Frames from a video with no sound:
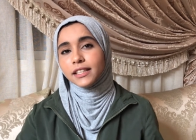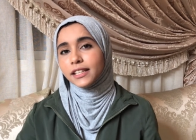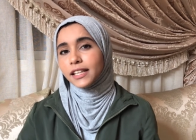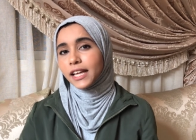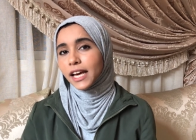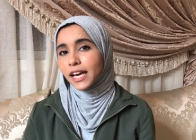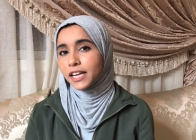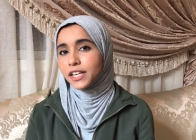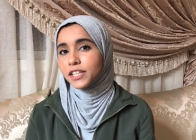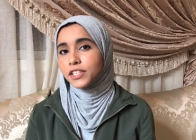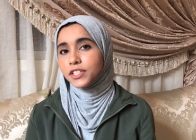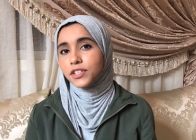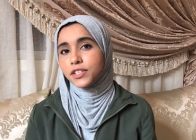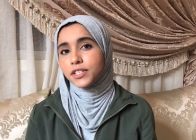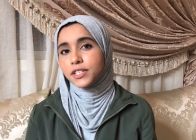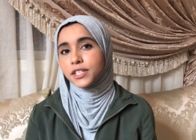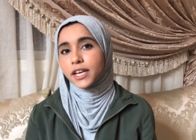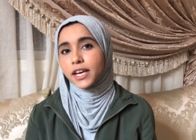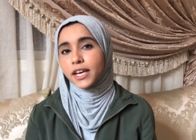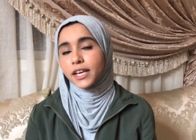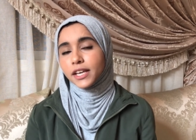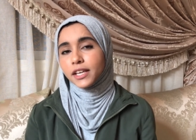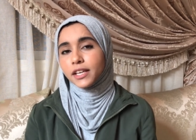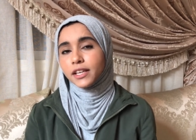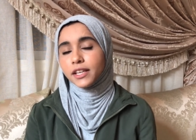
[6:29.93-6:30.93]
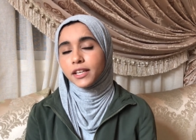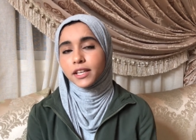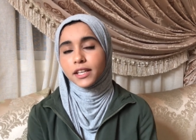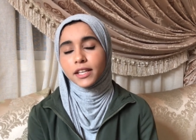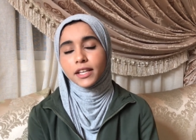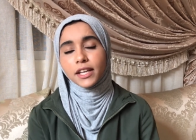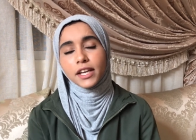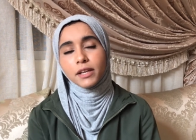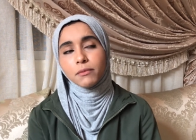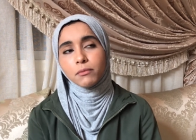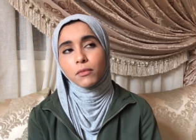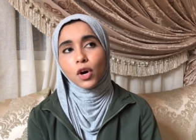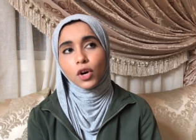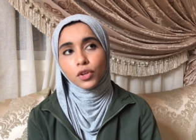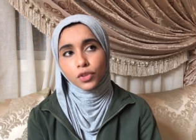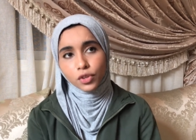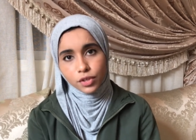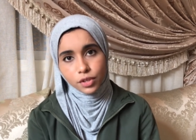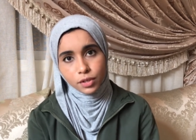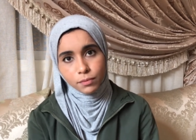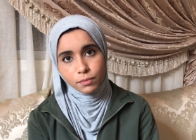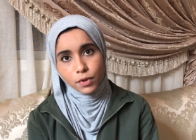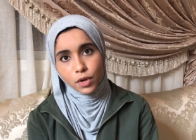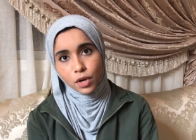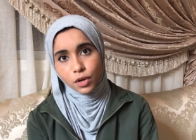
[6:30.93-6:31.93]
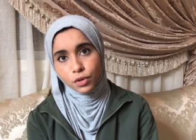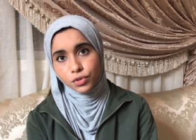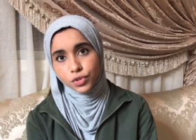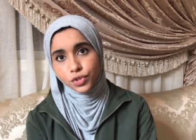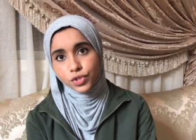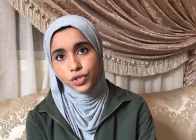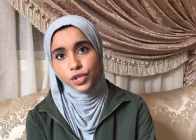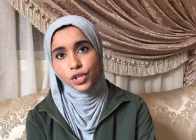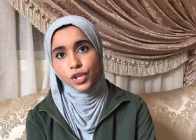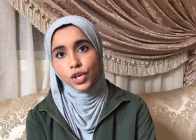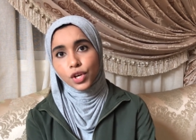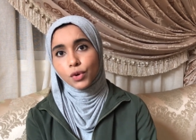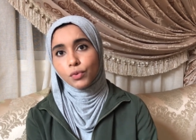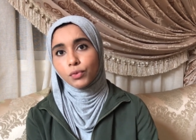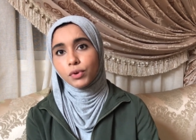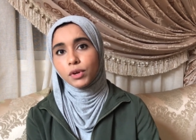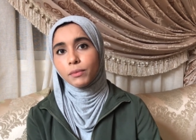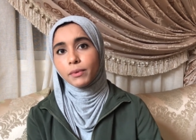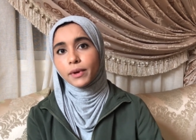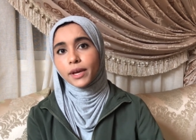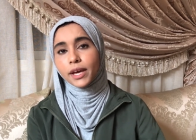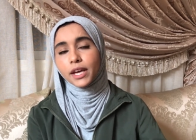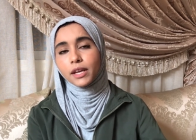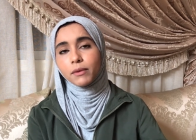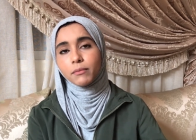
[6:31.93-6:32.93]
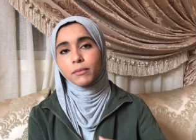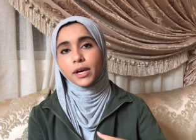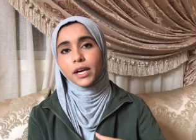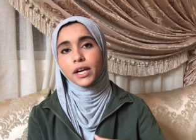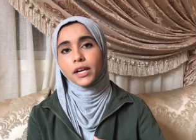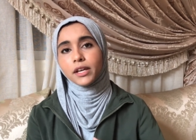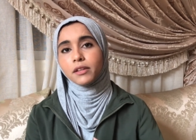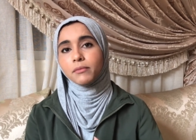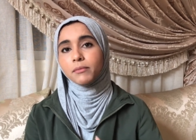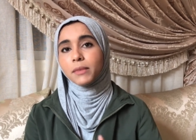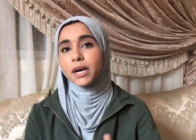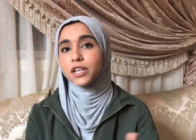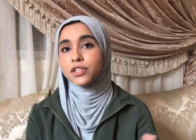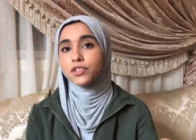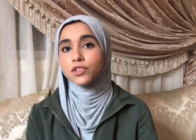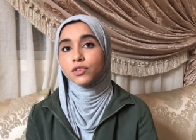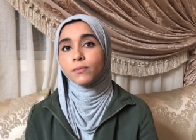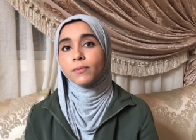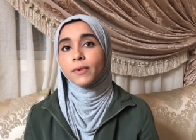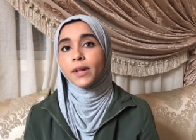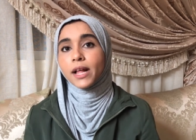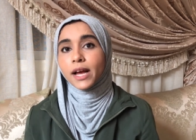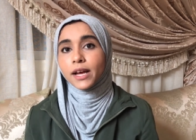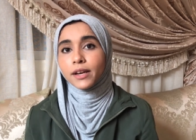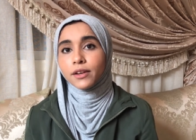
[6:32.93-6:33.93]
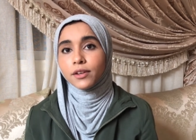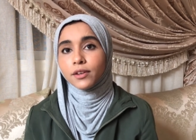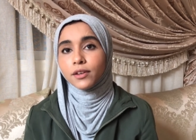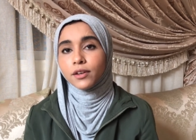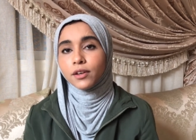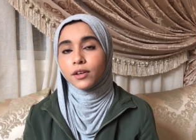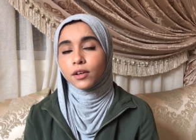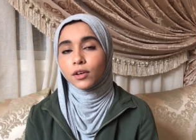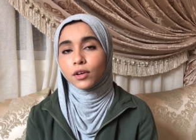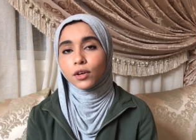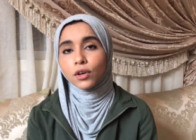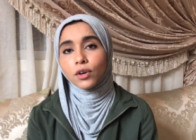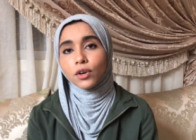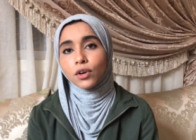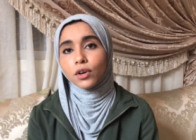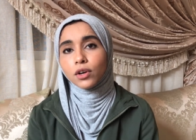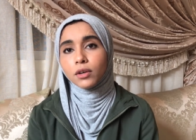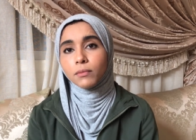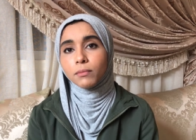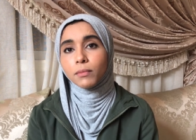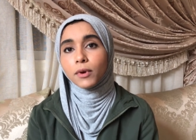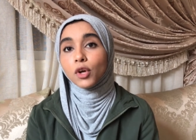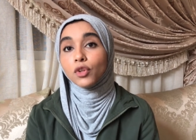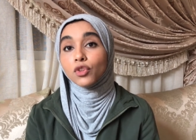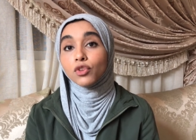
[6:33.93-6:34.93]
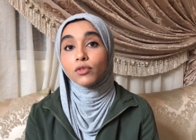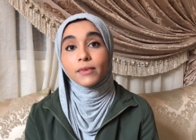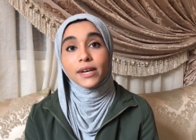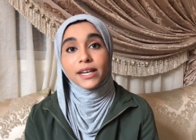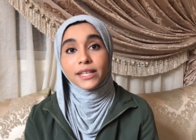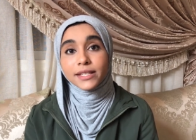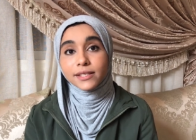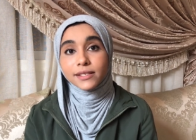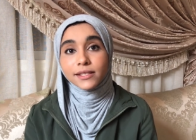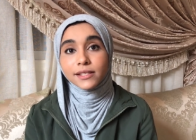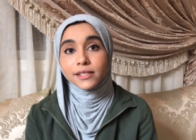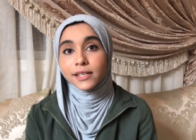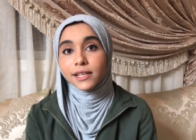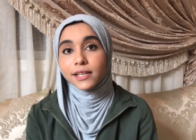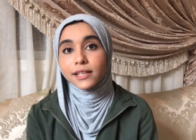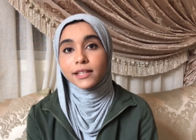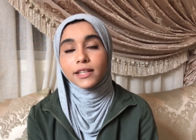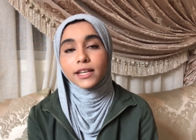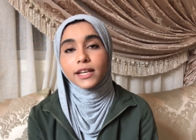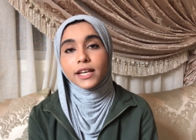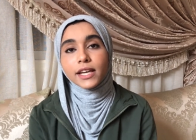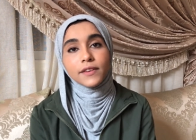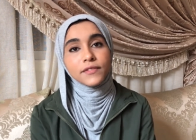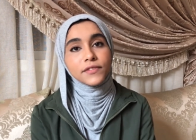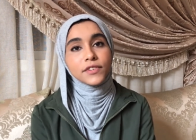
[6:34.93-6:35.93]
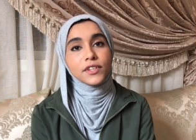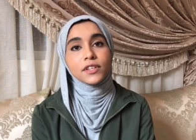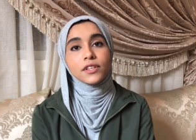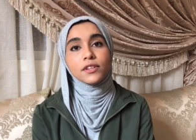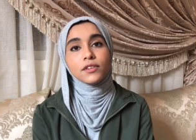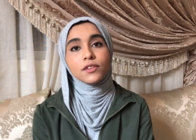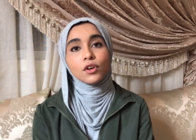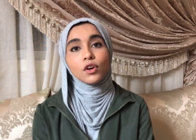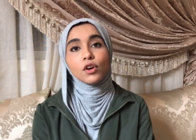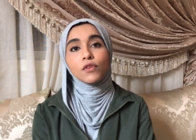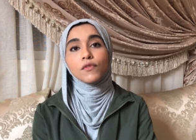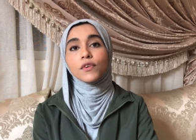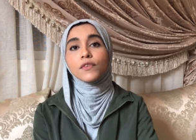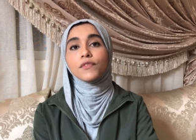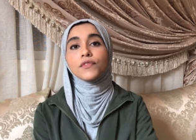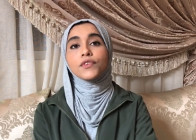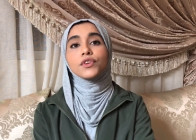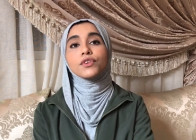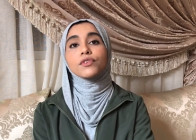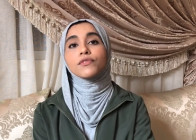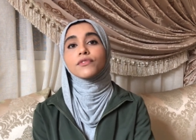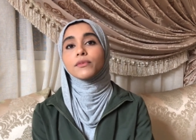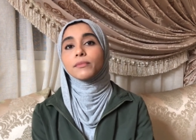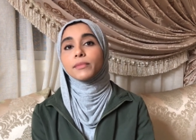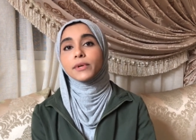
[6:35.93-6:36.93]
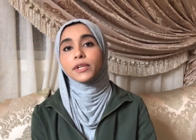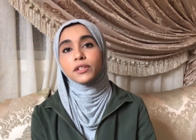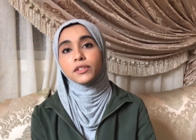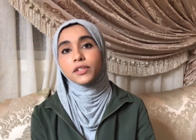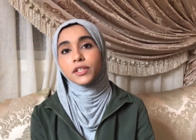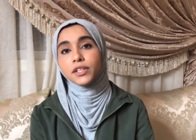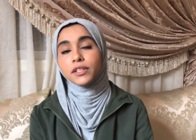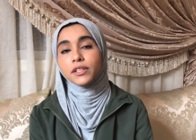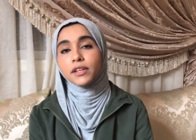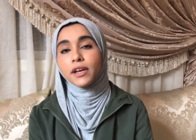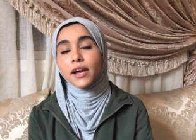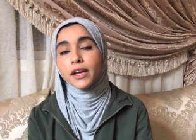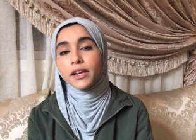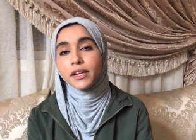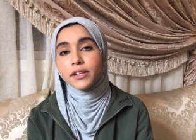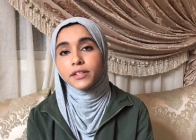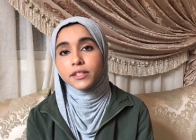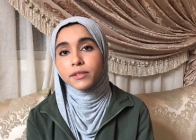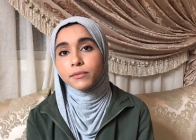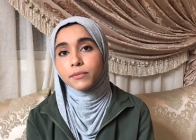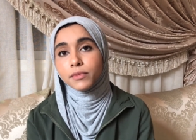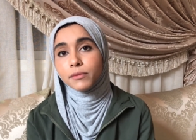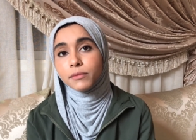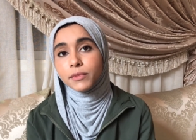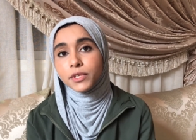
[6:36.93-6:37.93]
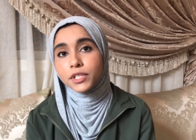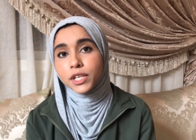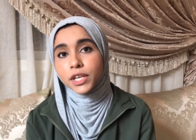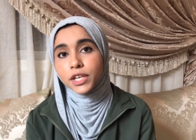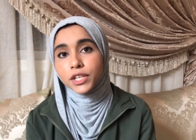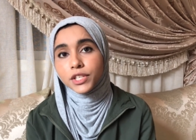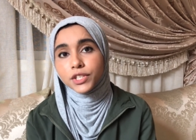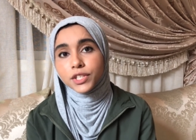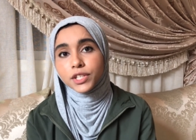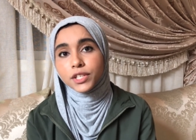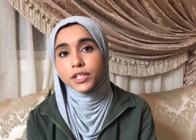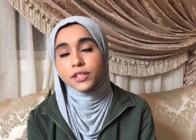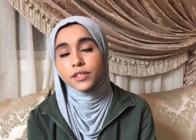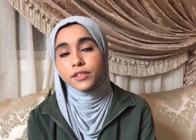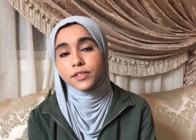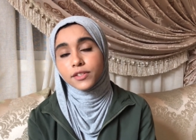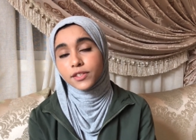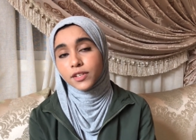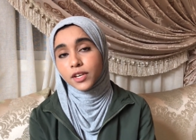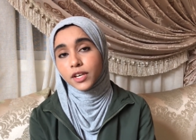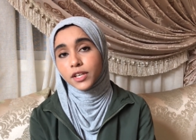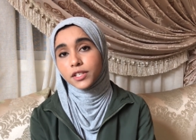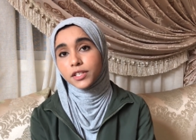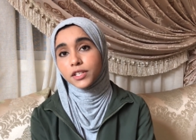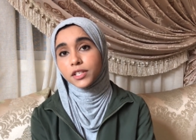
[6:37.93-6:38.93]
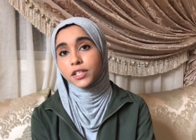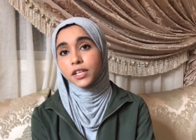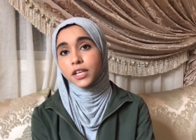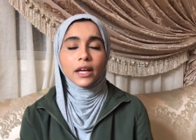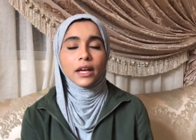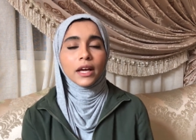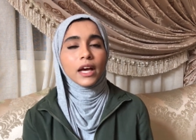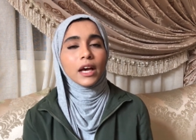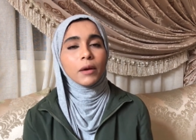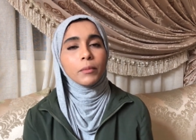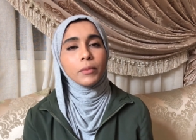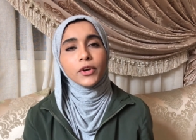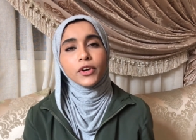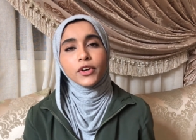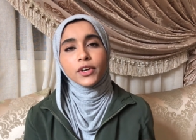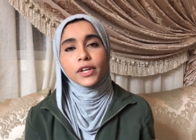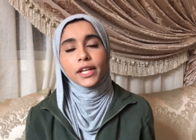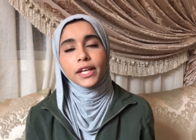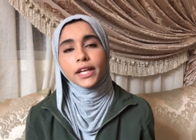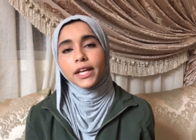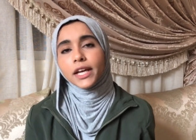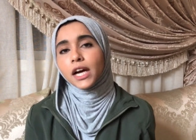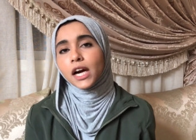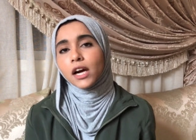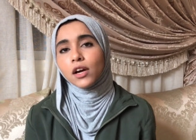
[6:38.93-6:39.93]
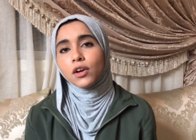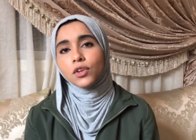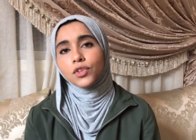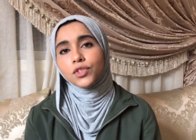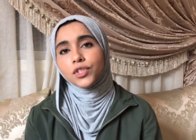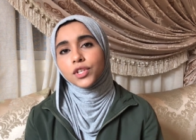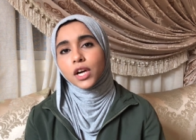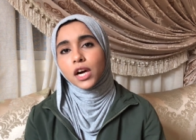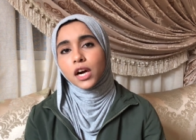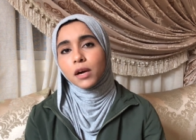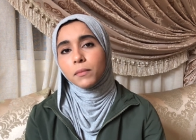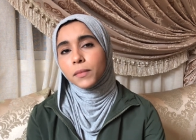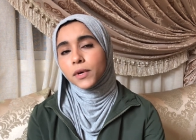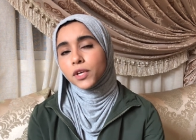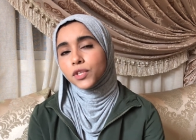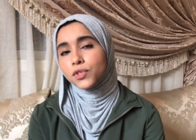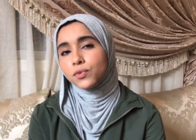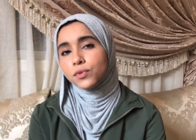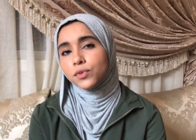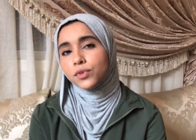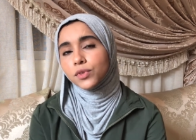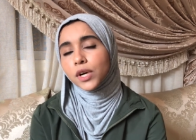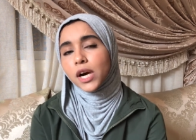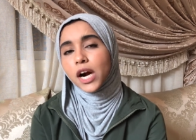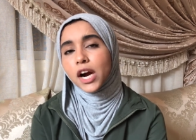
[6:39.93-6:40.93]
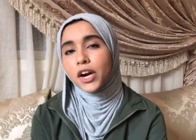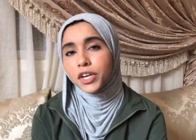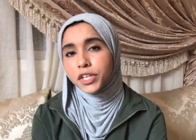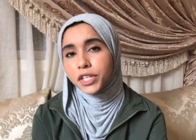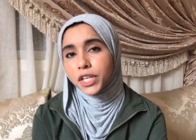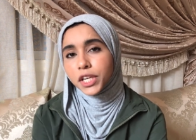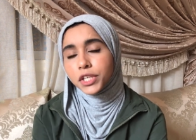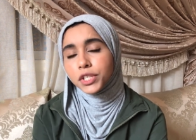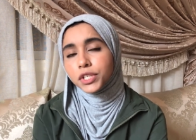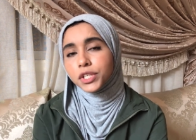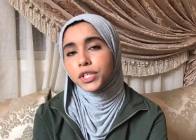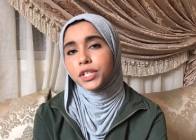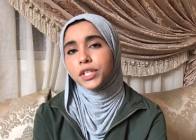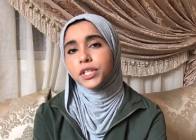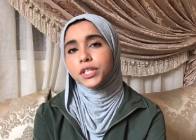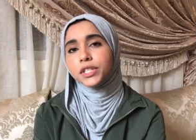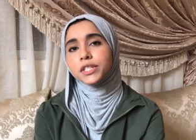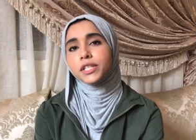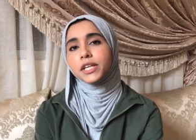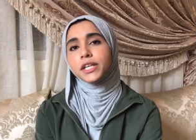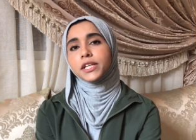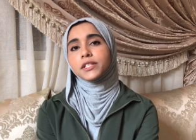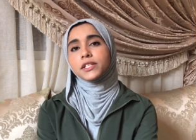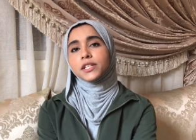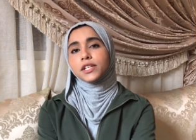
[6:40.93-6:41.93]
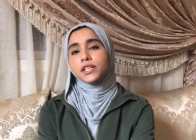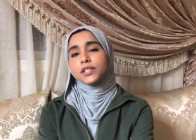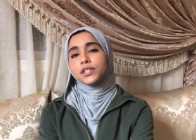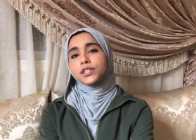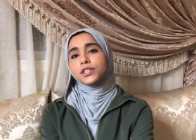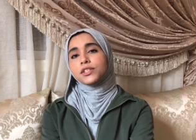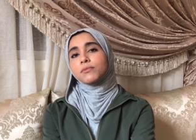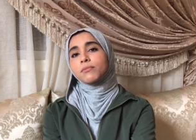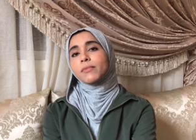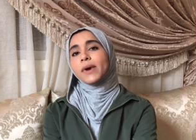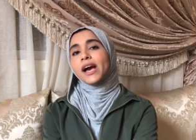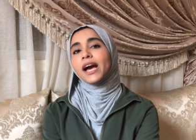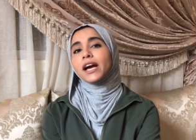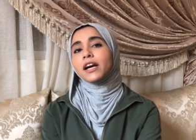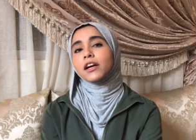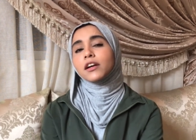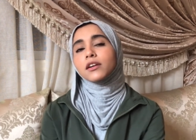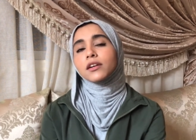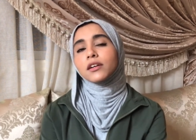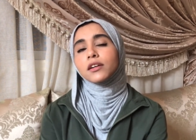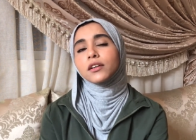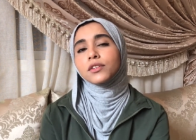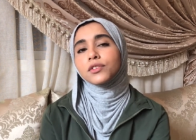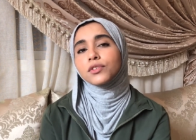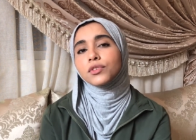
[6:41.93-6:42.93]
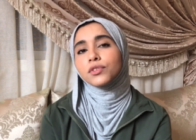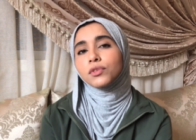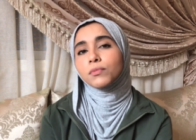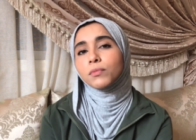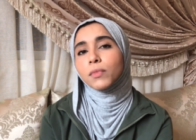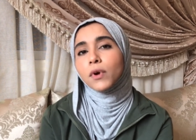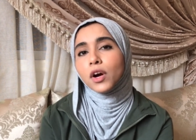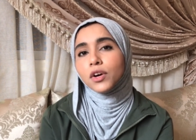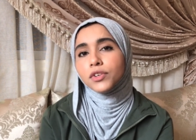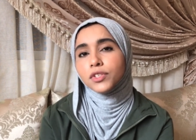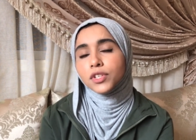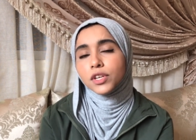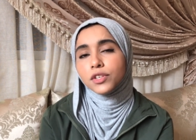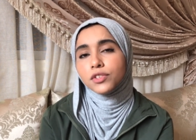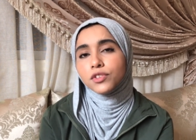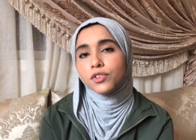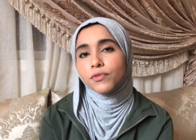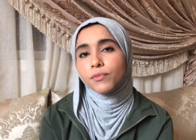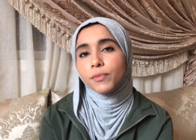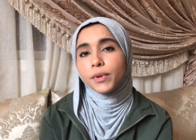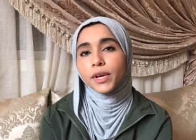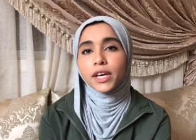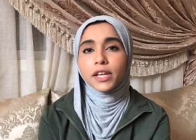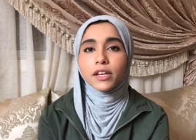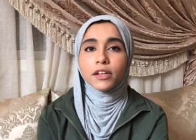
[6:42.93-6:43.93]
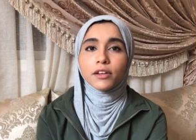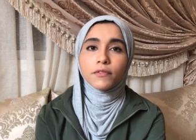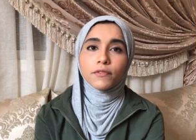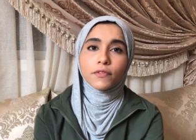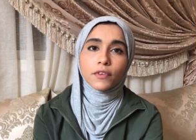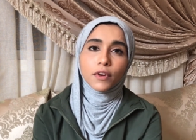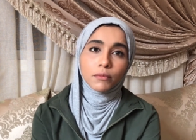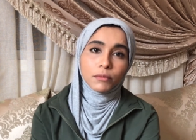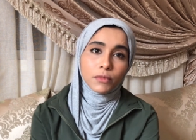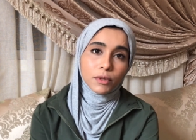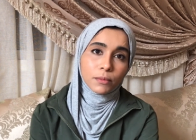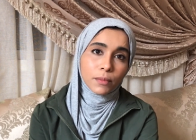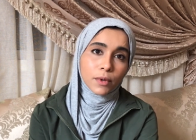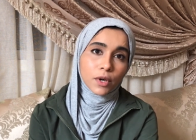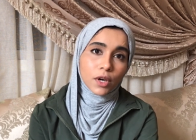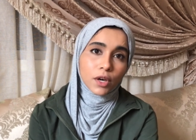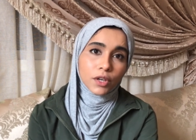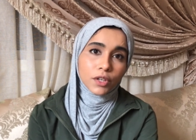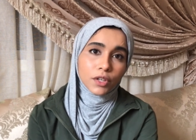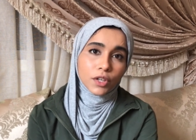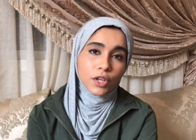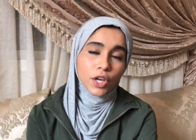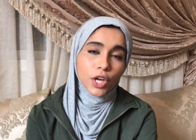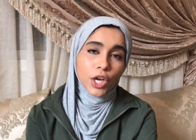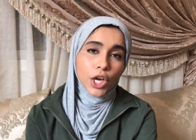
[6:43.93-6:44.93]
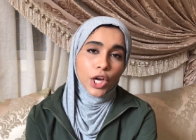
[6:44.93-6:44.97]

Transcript: That is to say, in a modern approach, we begin by the master plan, or plan de masse, that gives an overview of the building and its implementation in the site. Apparently, Carlos Scarpa's architecture takes us back to the process of beginning from the part,